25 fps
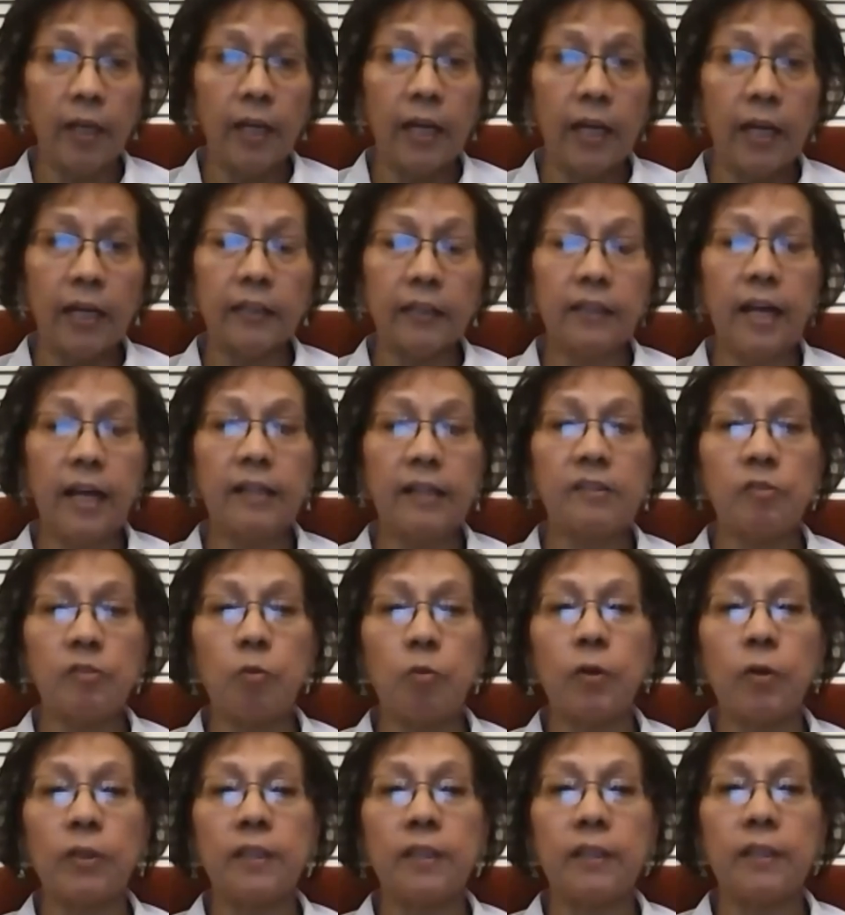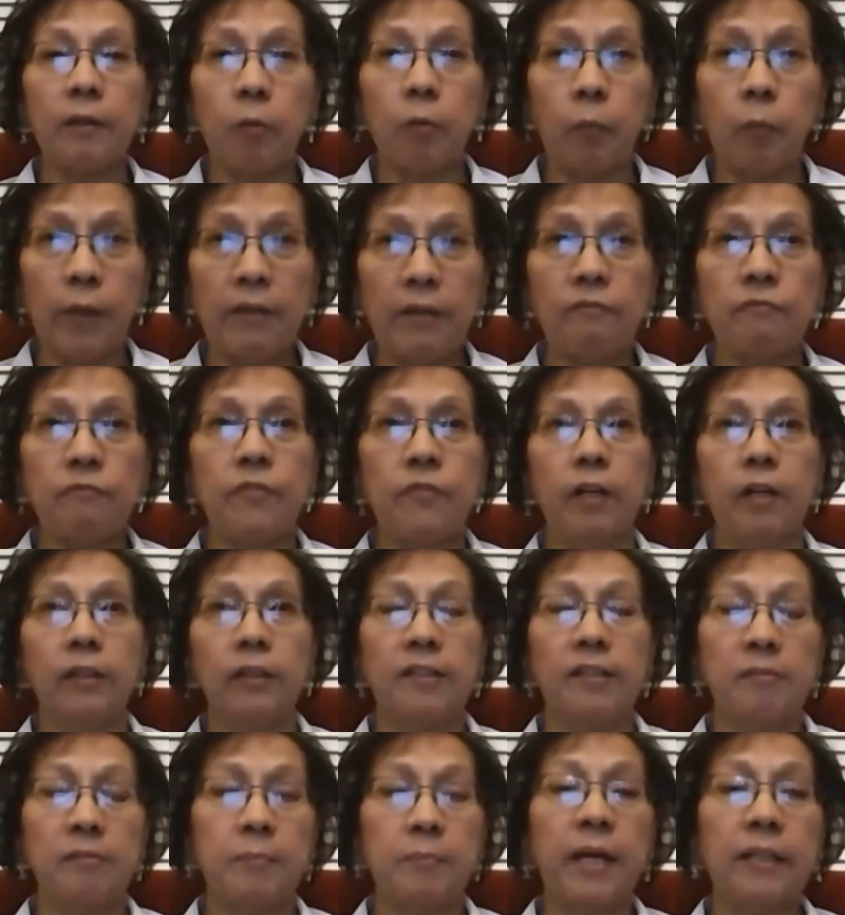And that's what we feel
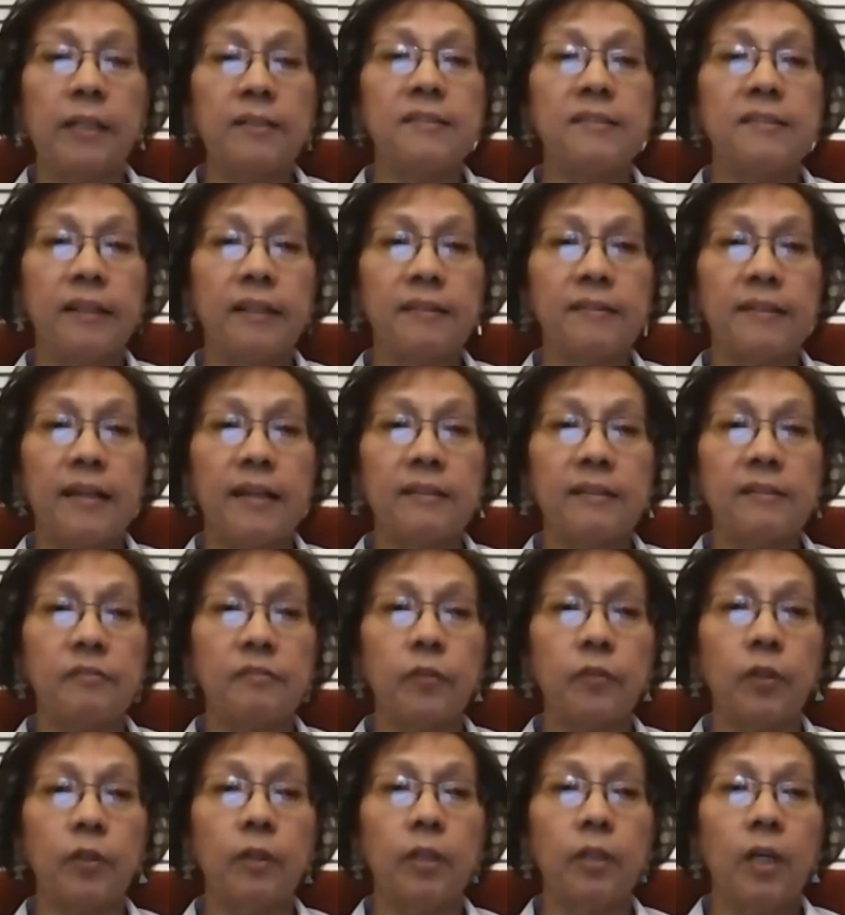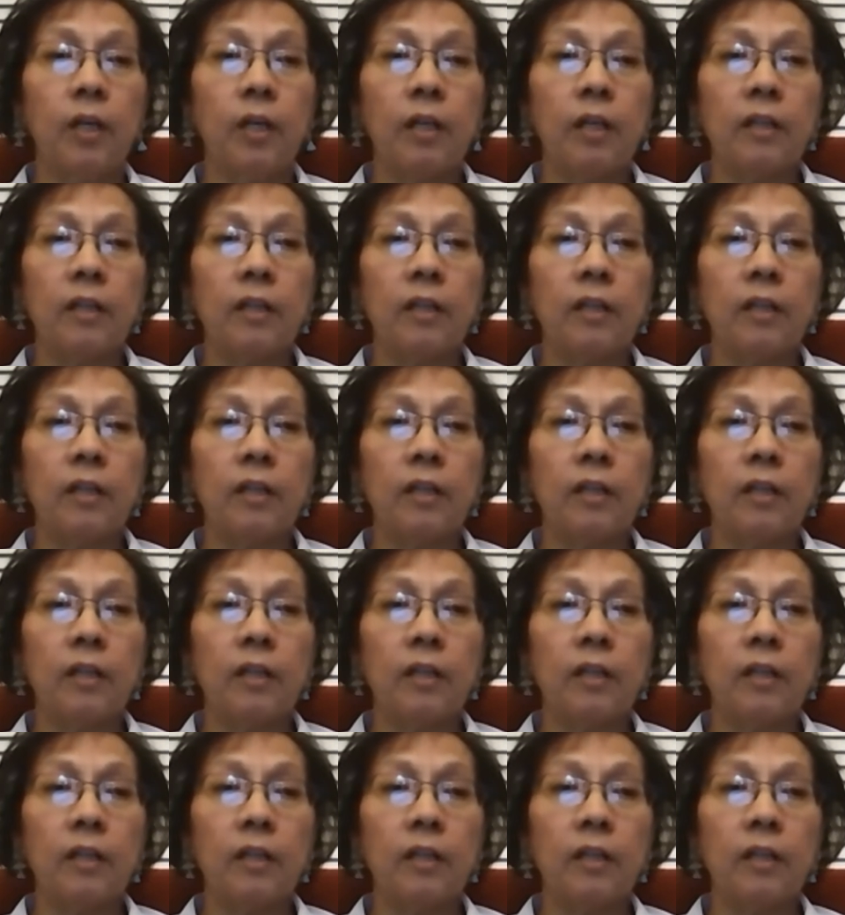has made us successful.